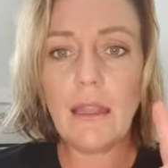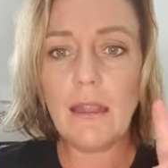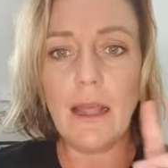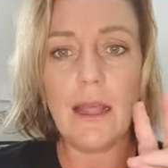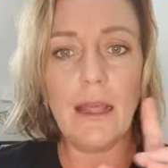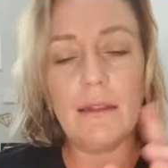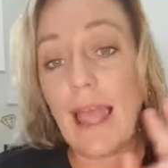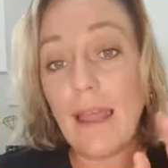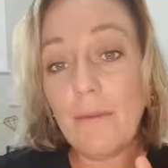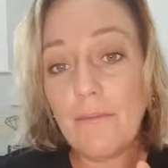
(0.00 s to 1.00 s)
uh,
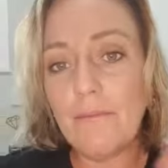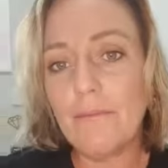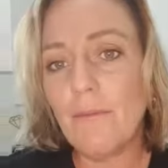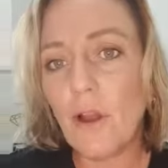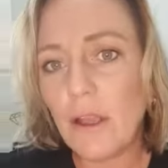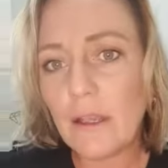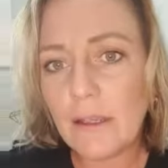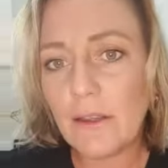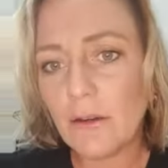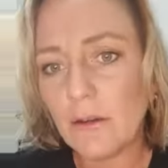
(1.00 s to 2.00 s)
lab work,
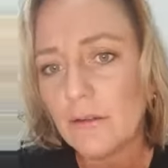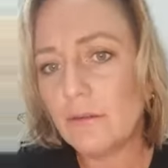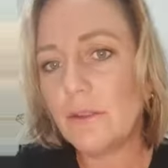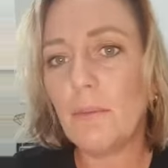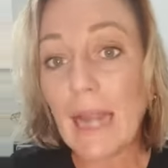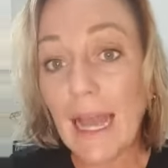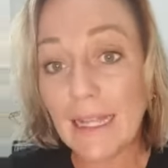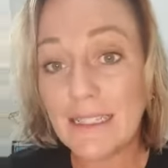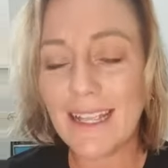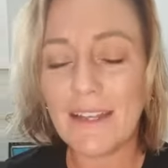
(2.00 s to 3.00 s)
your, your
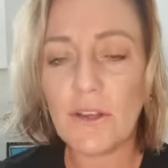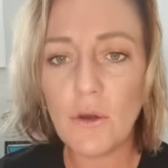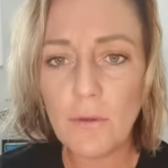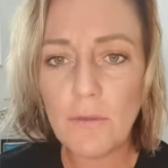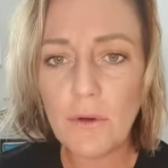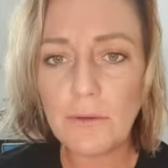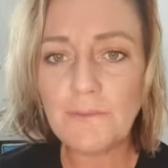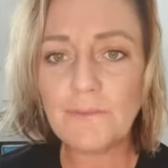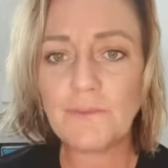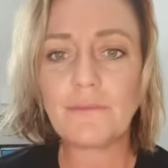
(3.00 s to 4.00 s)
bloods are normal
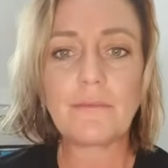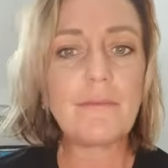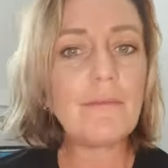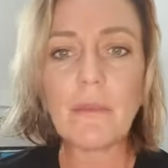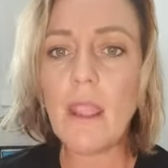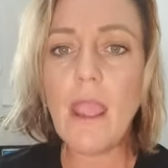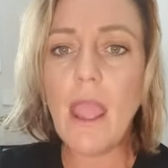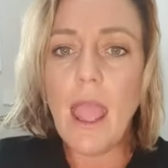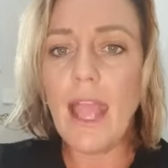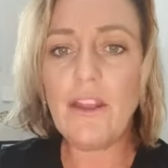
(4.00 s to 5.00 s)

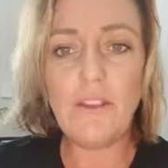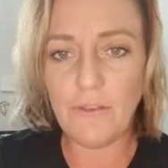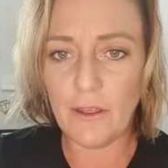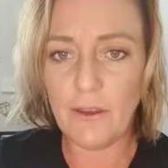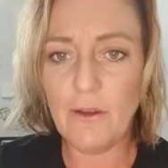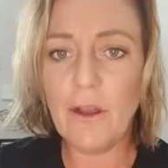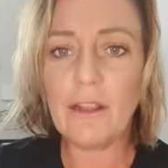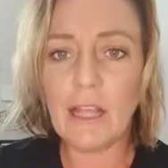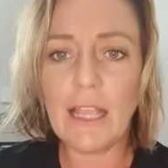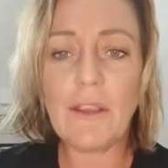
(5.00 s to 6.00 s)
and you feel
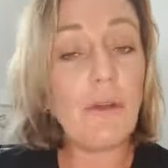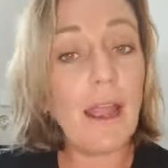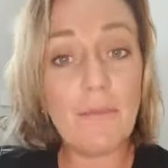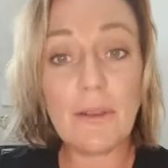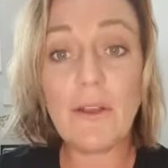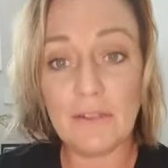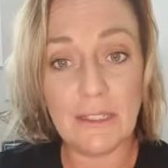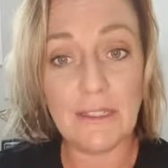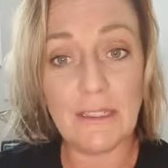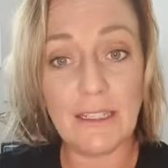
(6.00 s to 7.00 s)
like crap
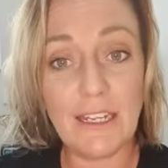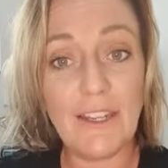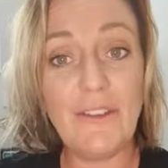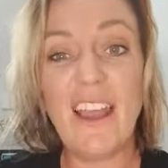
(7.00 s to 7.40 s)
constantly. You